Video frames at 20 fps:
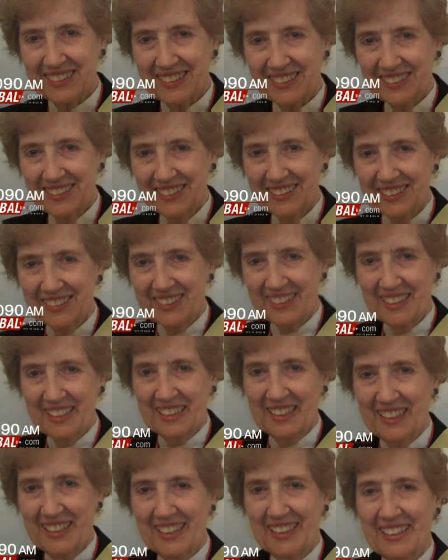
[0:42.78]
your
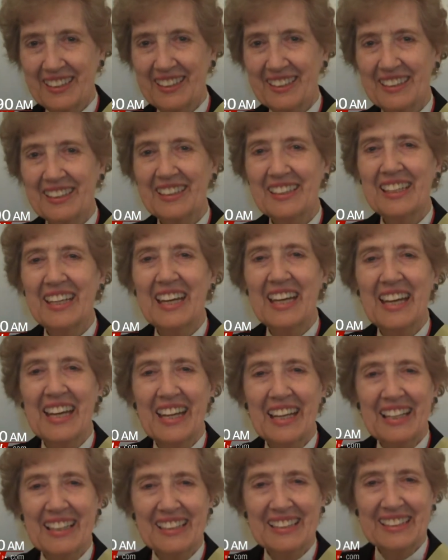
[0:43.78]
grandmother was in this
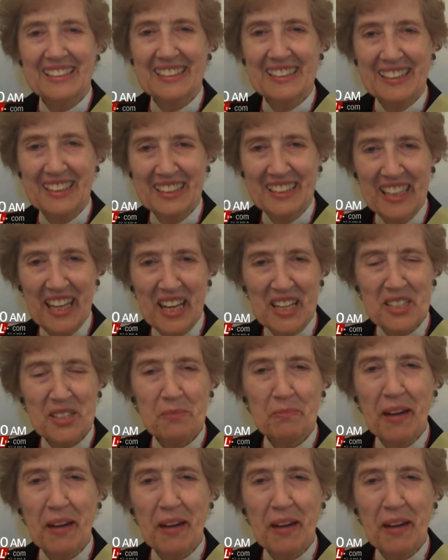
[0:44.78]
march. Tell me about yes,